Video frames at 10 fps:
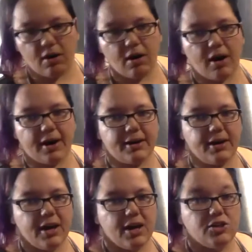on
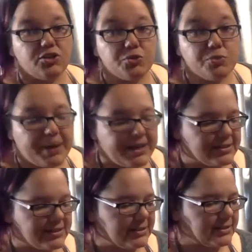soup
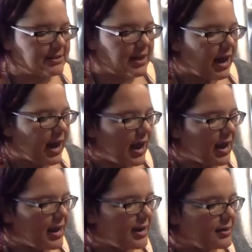bases.
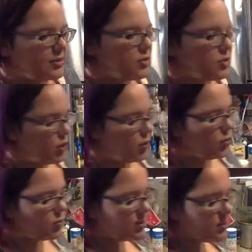And
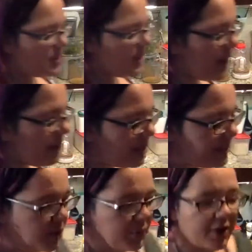so today I'm going to
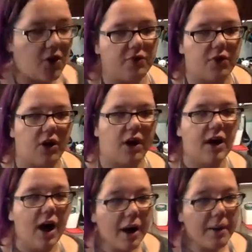be going over a
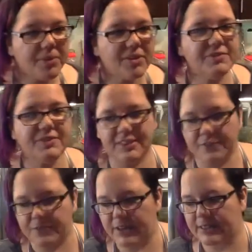couple of
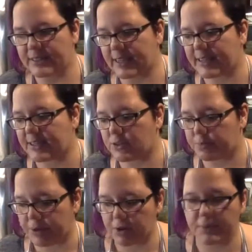different
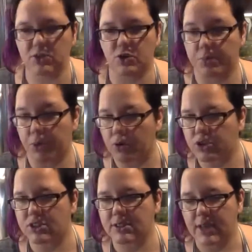experimental
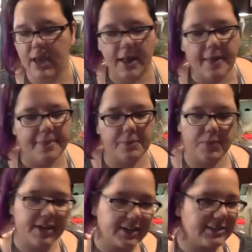approaches that
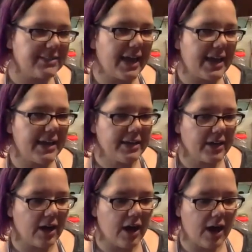we can take
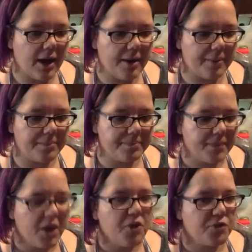um,
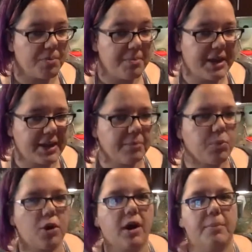for making
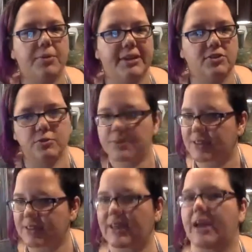more complex soups.
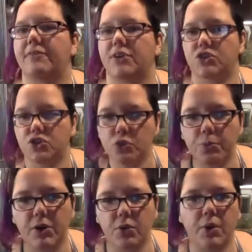This is kind of a Soup
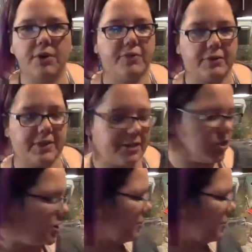101 foundation.